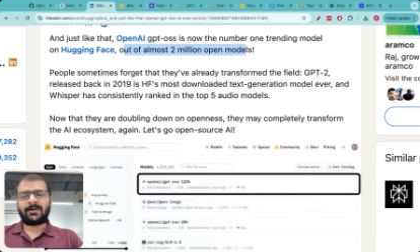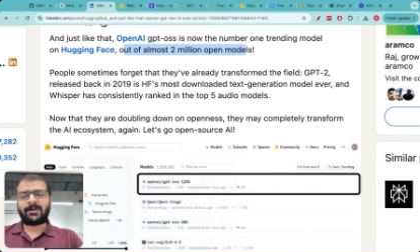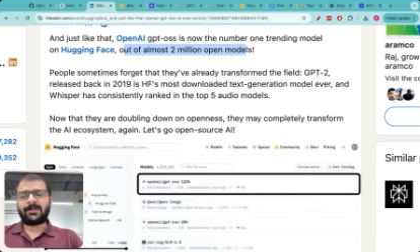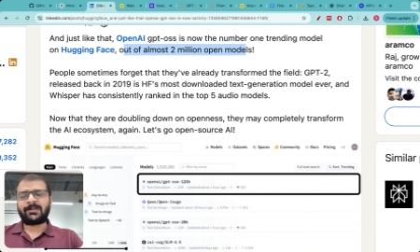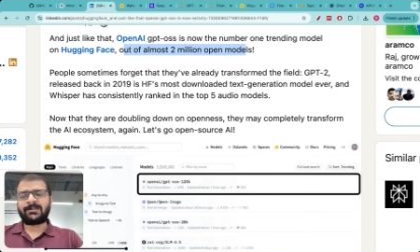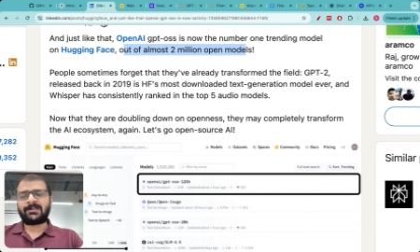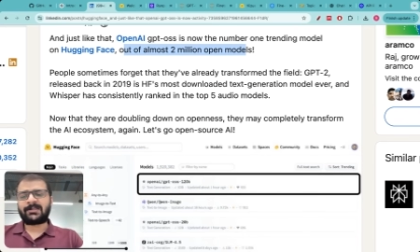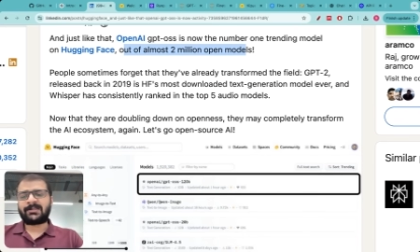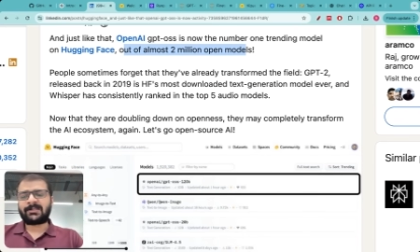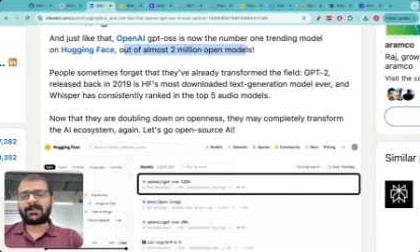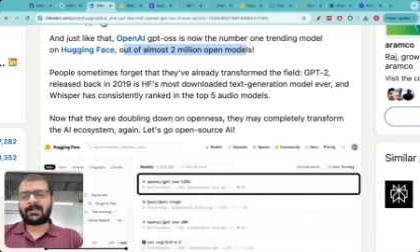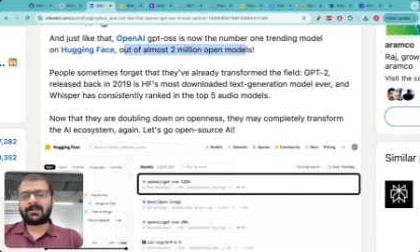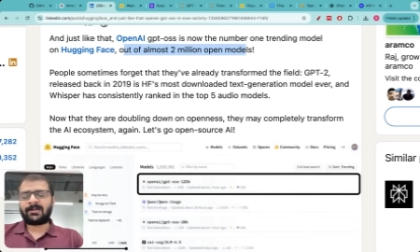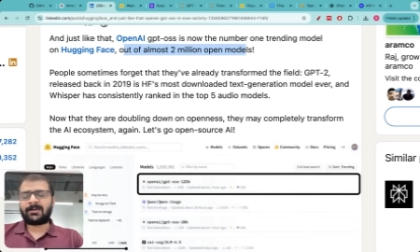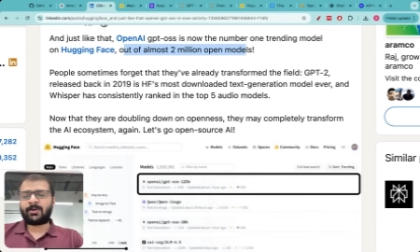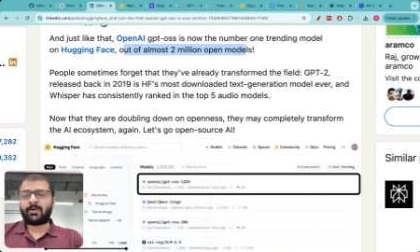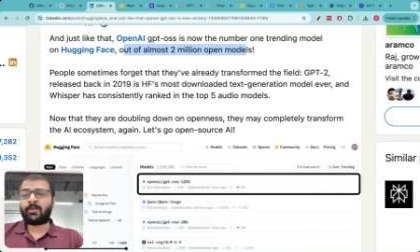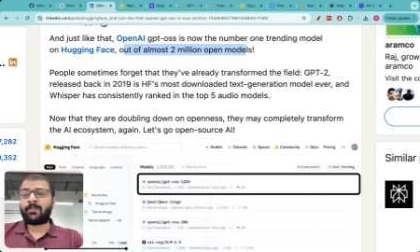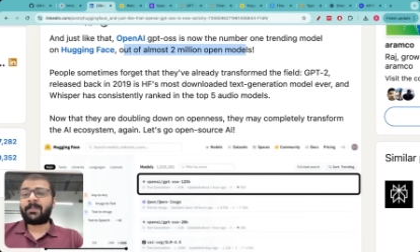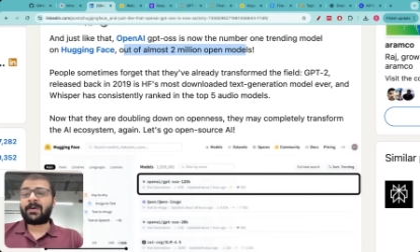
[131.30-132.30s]
because it's
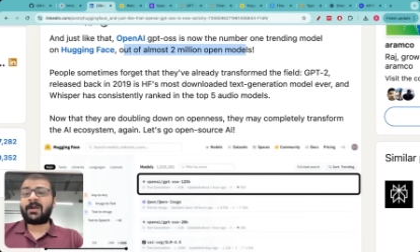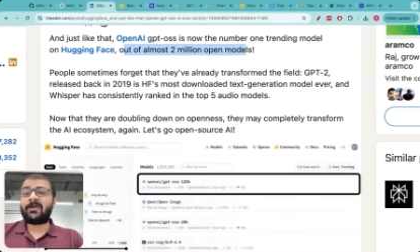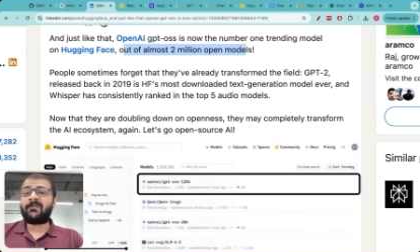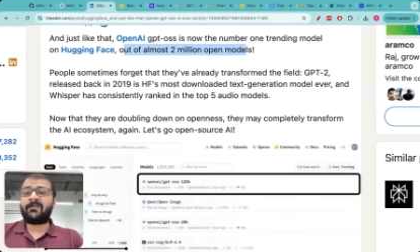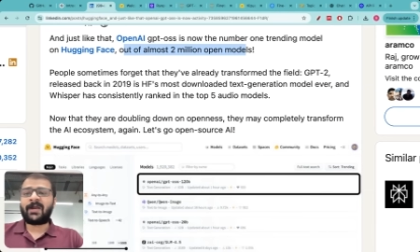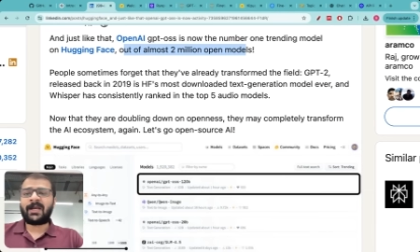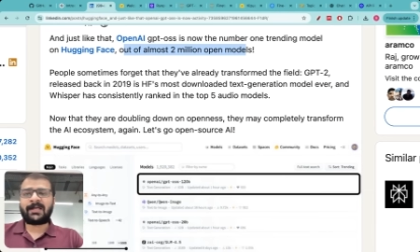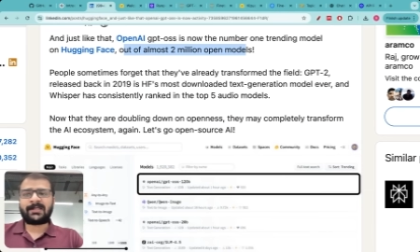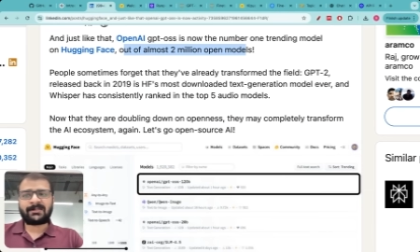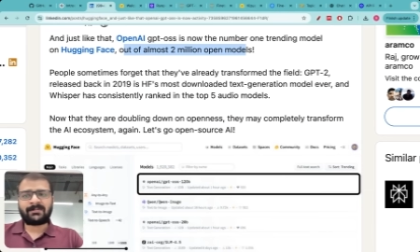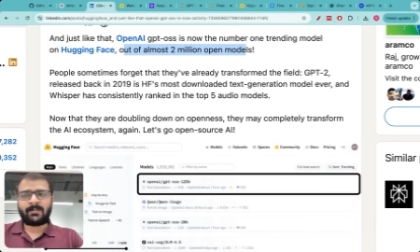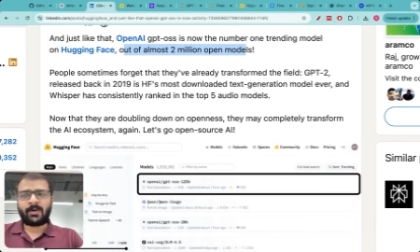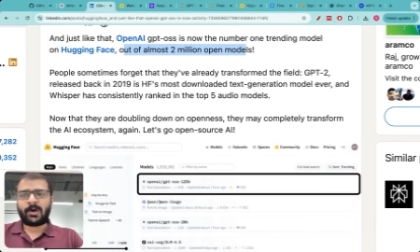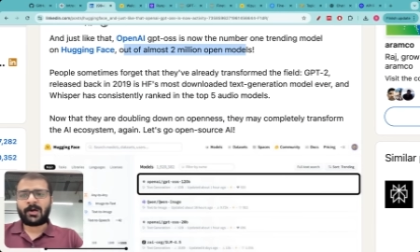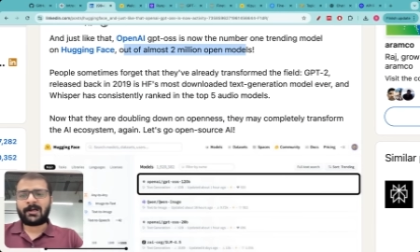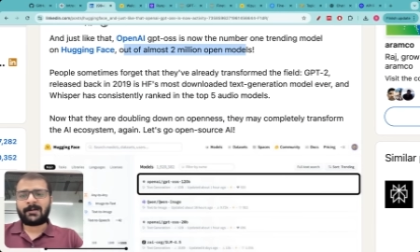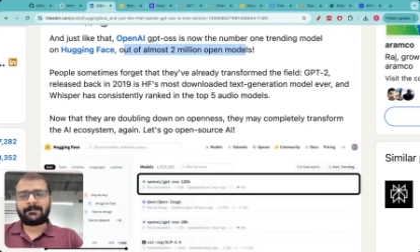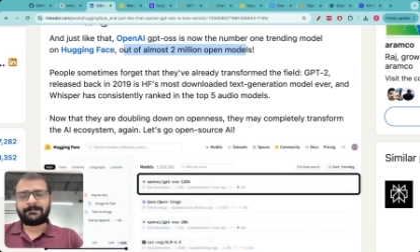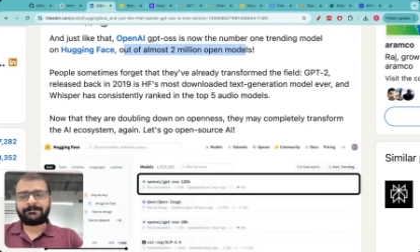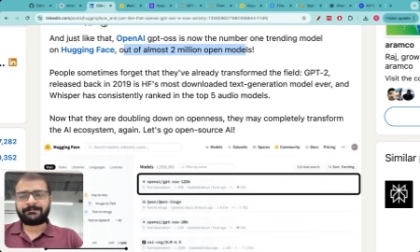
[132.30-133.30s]
a open weights
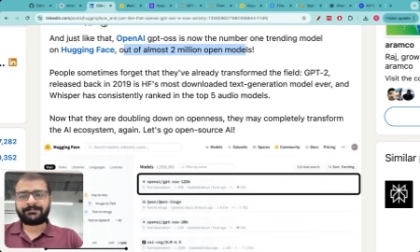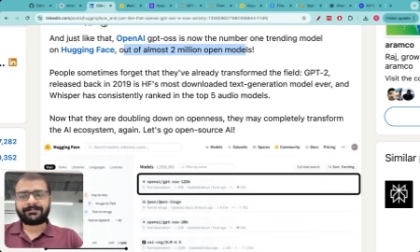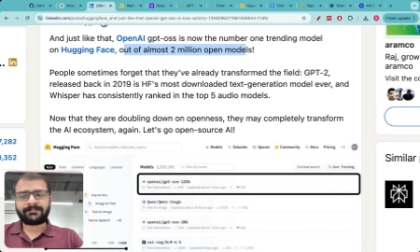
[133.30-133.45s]
model